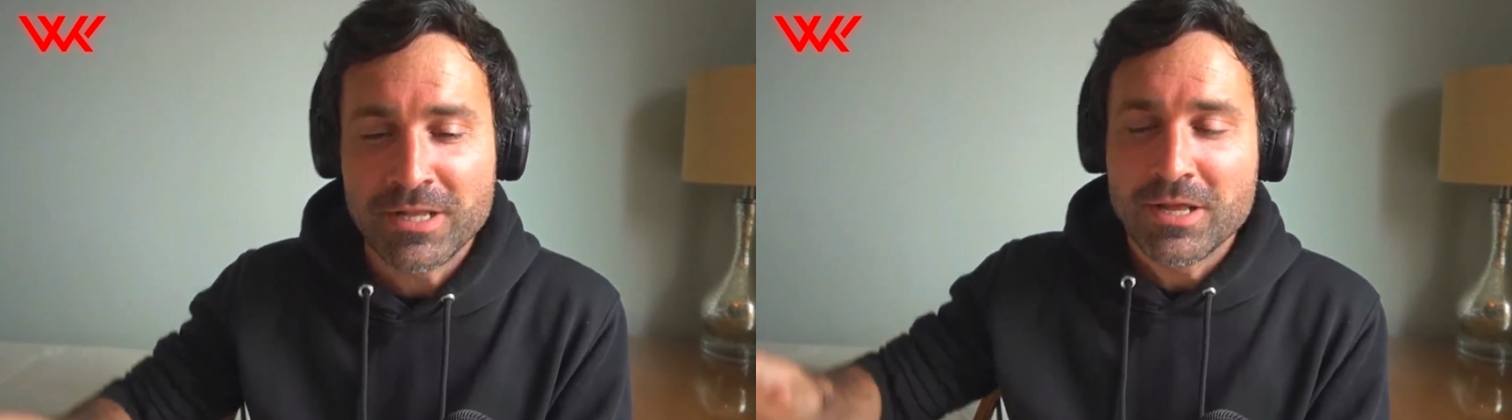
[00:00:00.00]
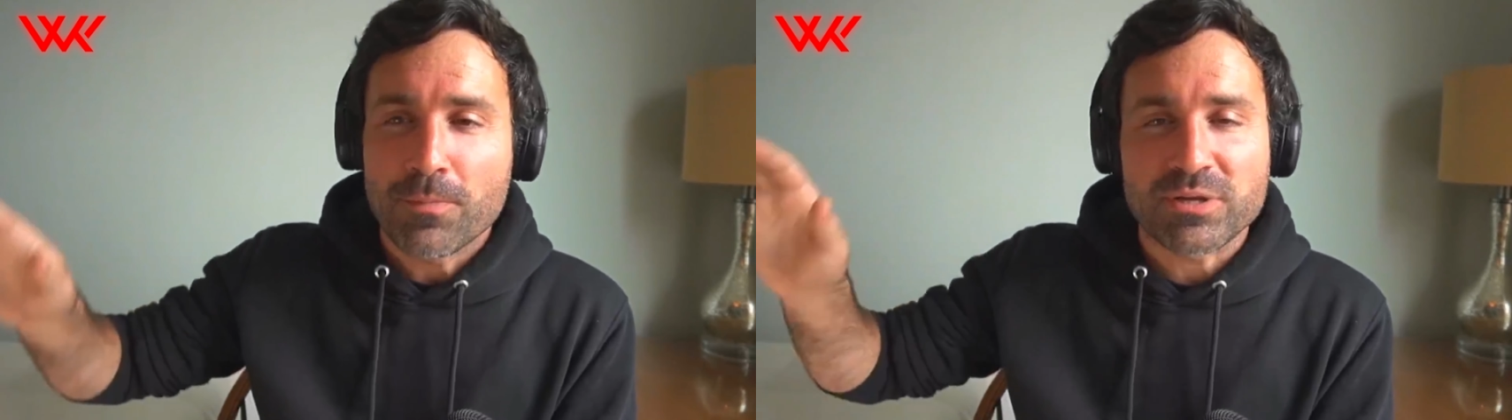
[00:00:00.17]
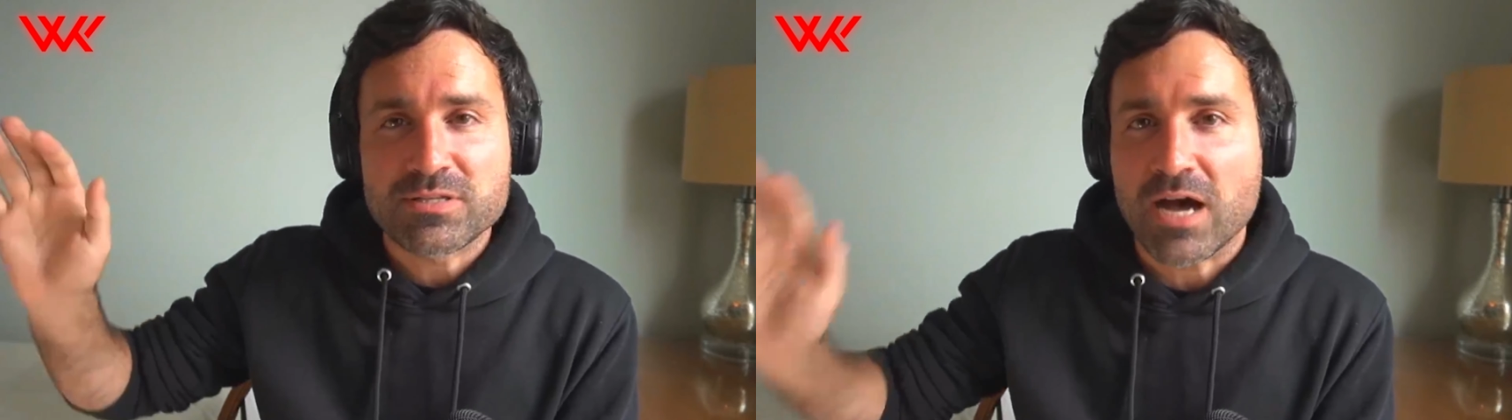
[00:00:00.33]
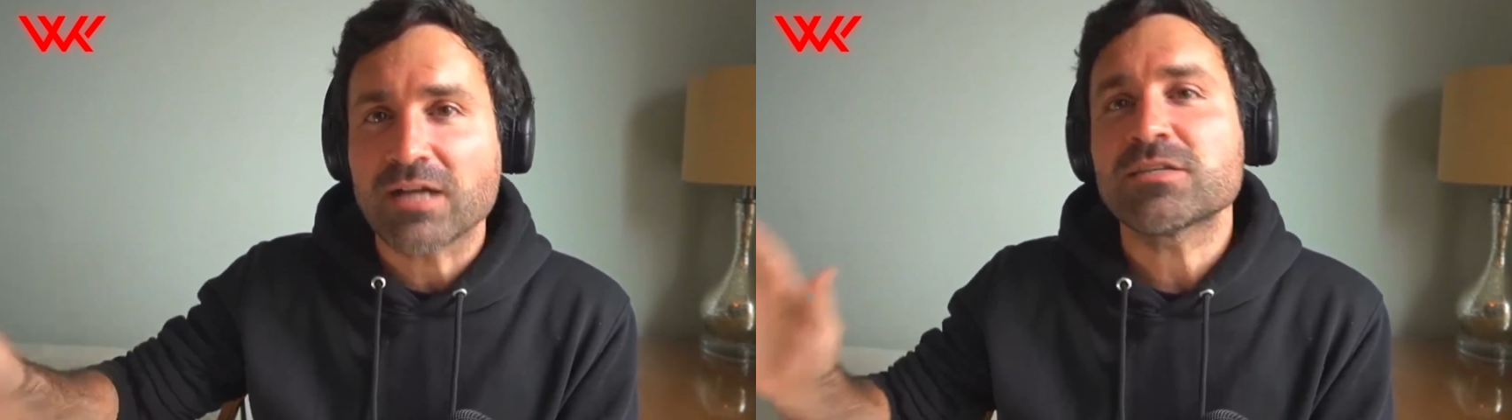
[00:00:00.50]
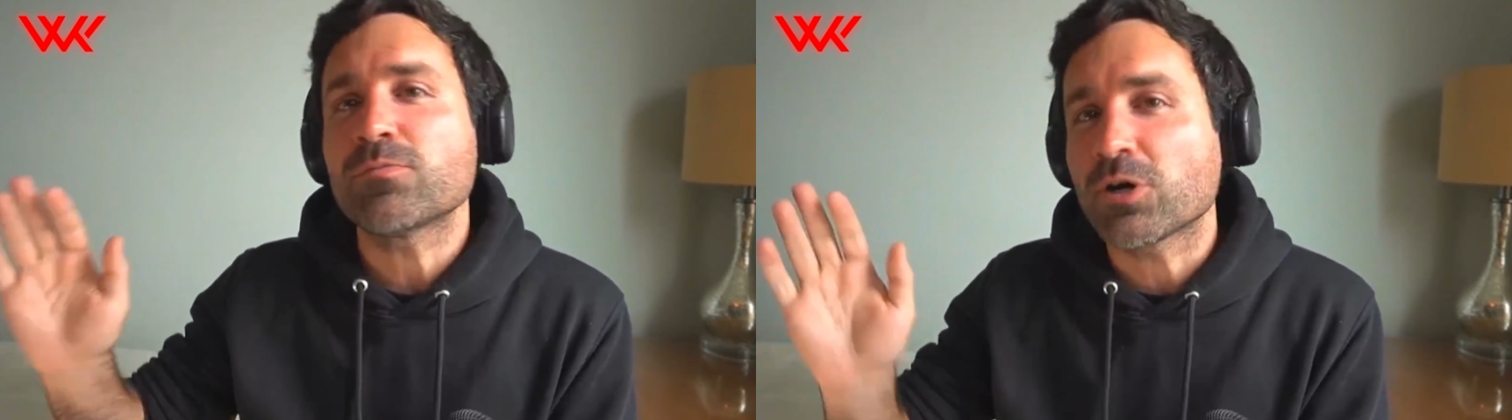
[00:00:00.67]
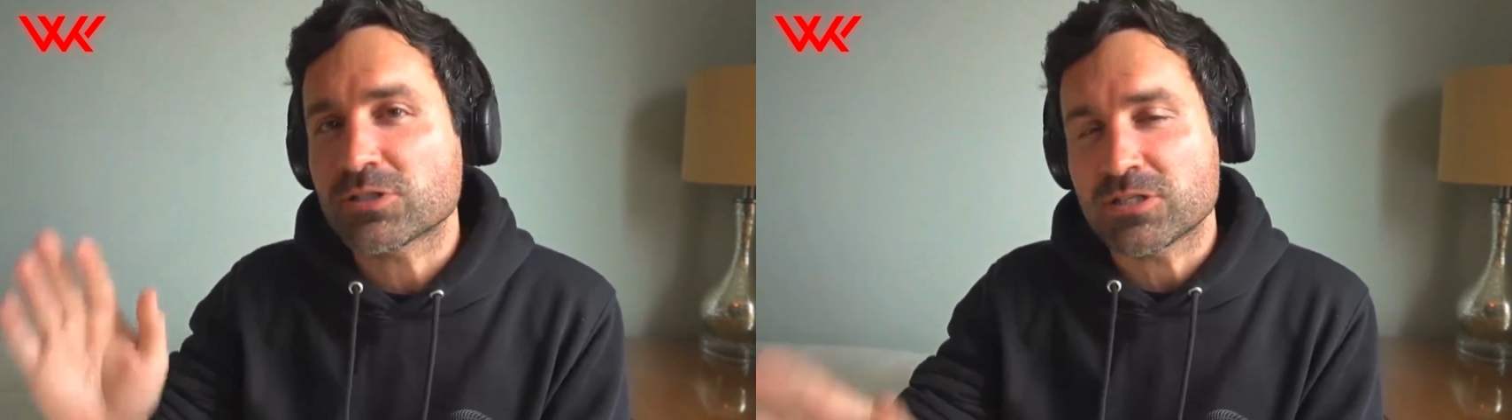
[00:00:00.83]
but Tata
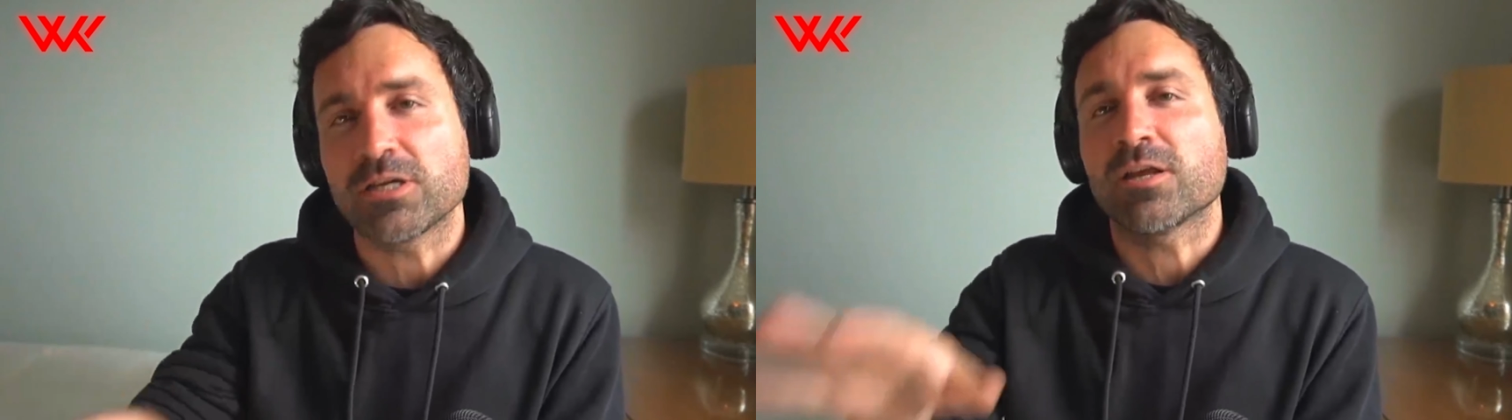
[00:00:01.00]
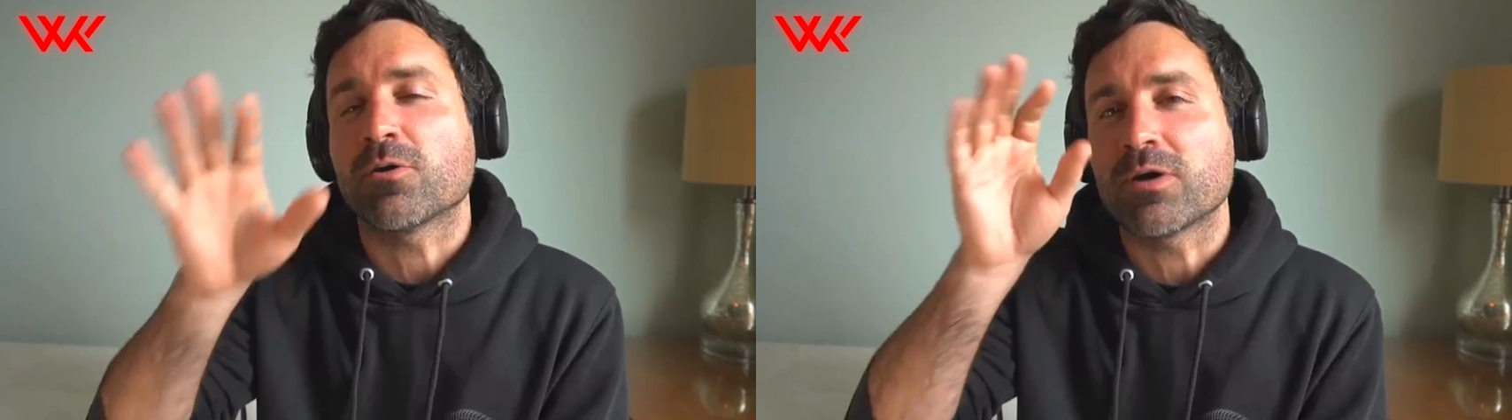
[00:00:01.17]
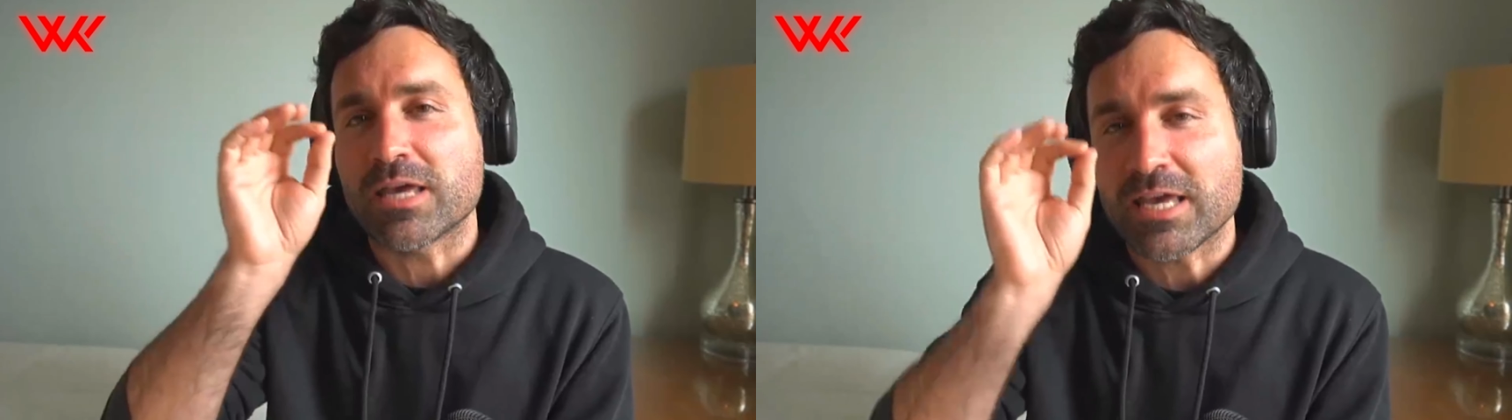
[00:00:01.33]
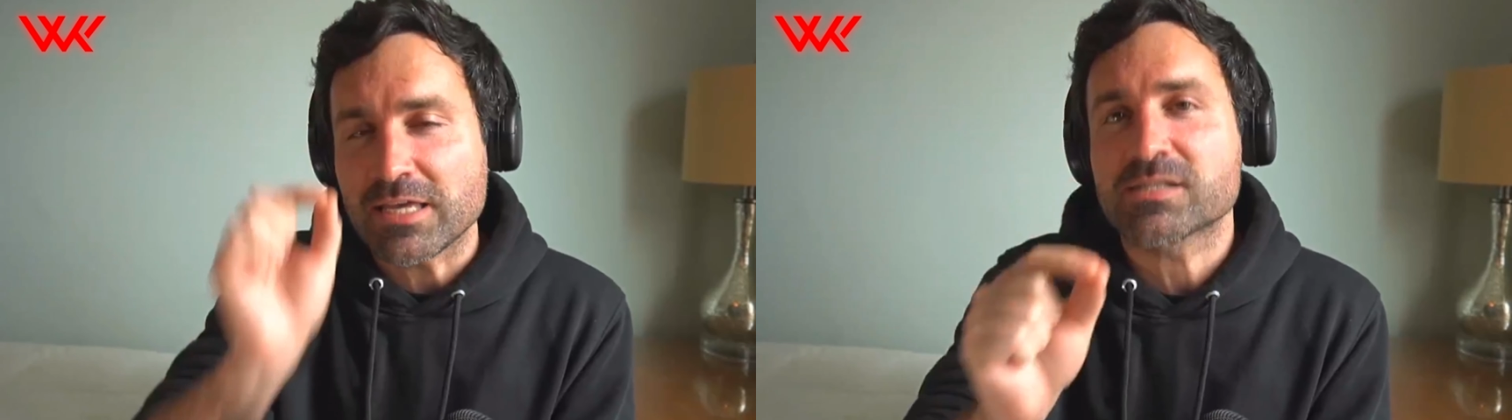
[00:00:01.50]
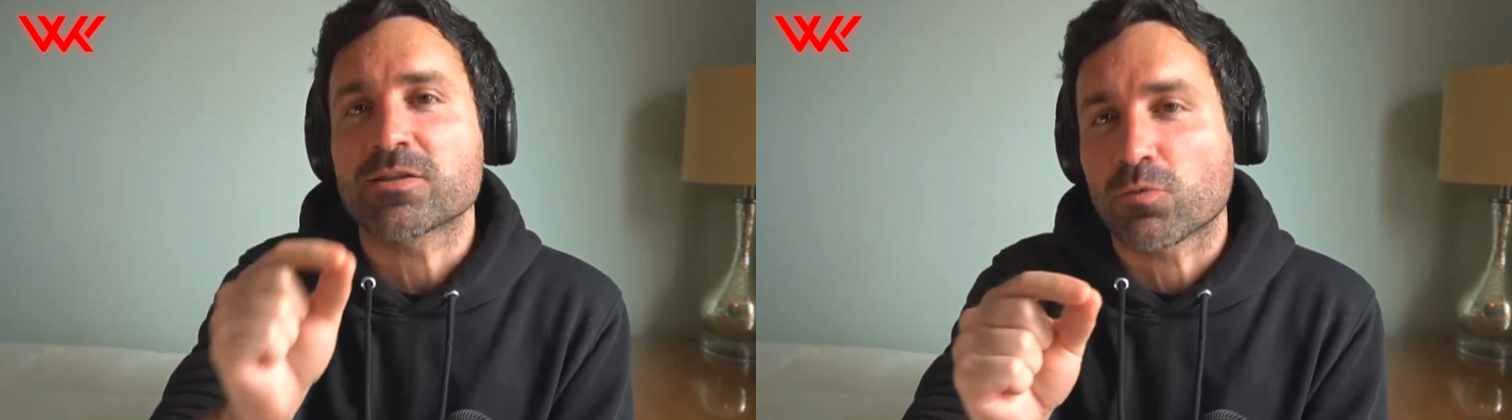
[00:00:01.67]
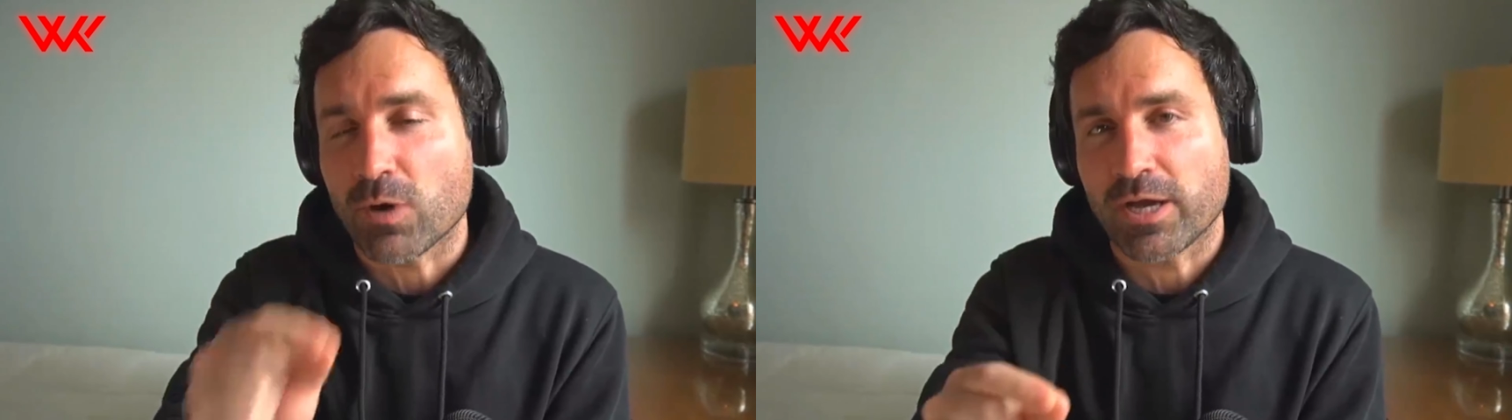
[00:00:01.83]
Martino is
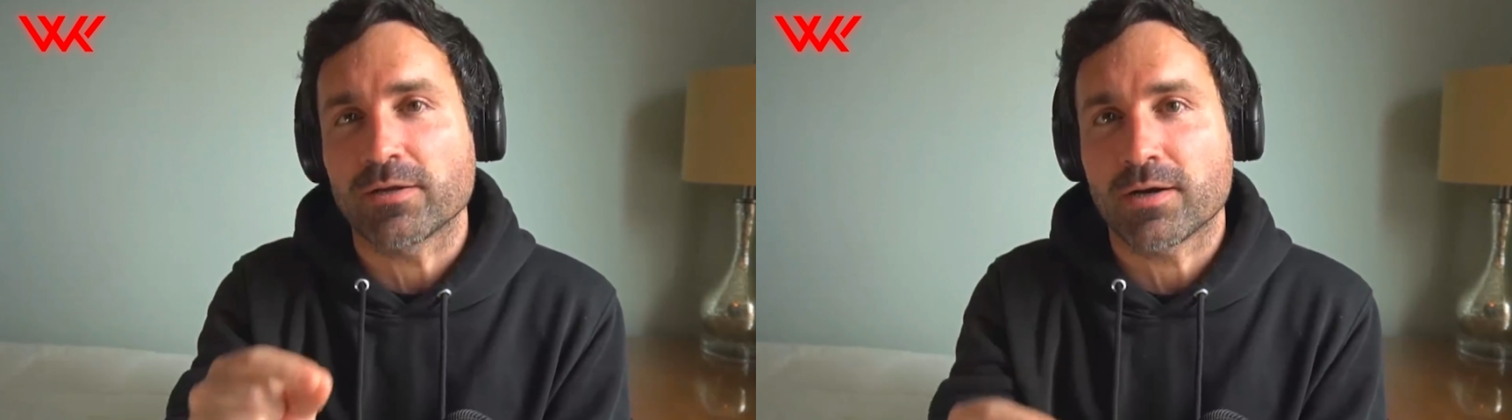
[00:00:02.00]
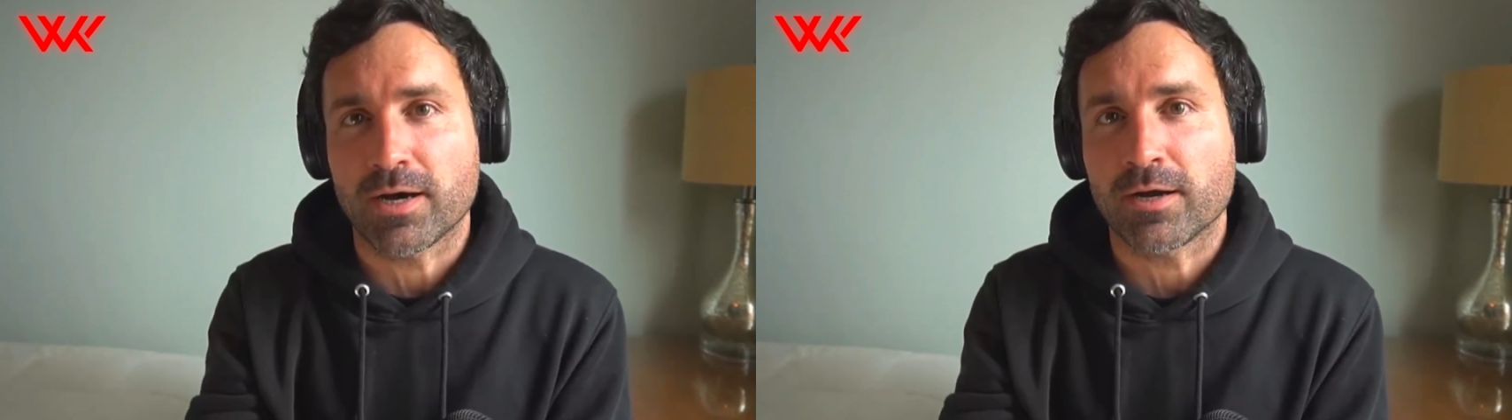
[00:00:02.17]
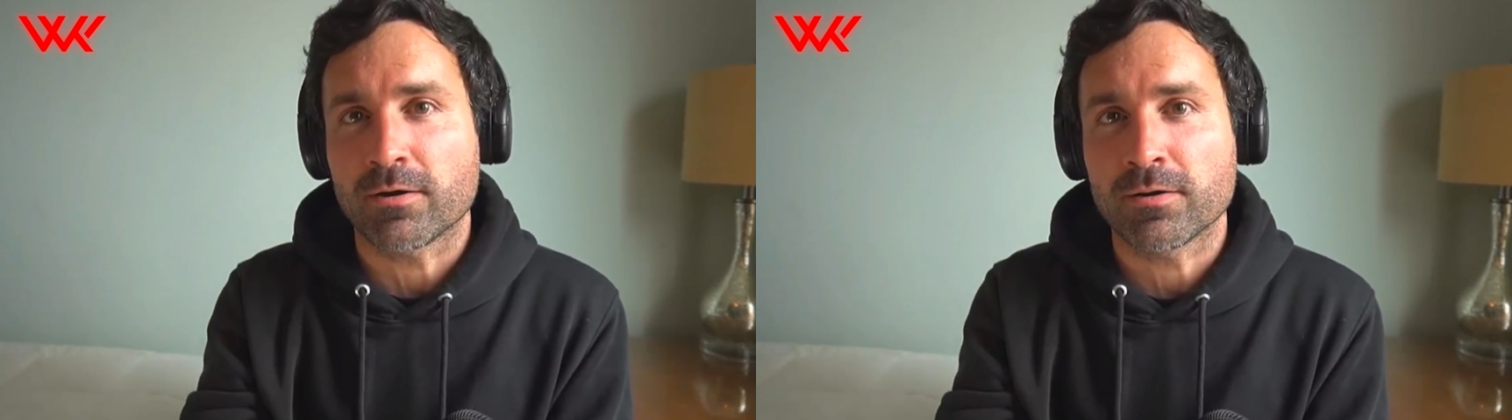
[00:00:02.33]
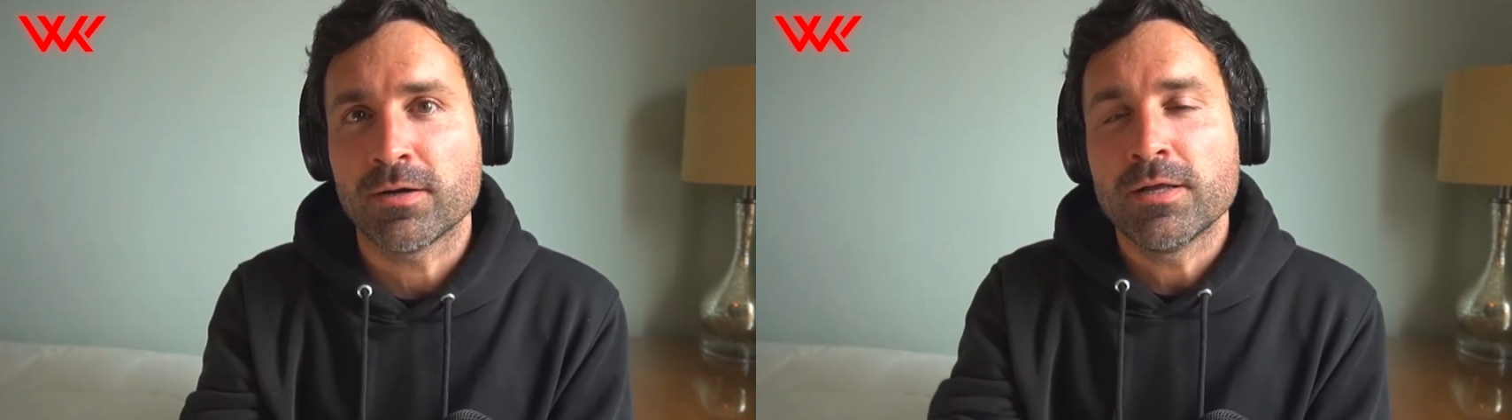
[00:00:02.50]
the right hire.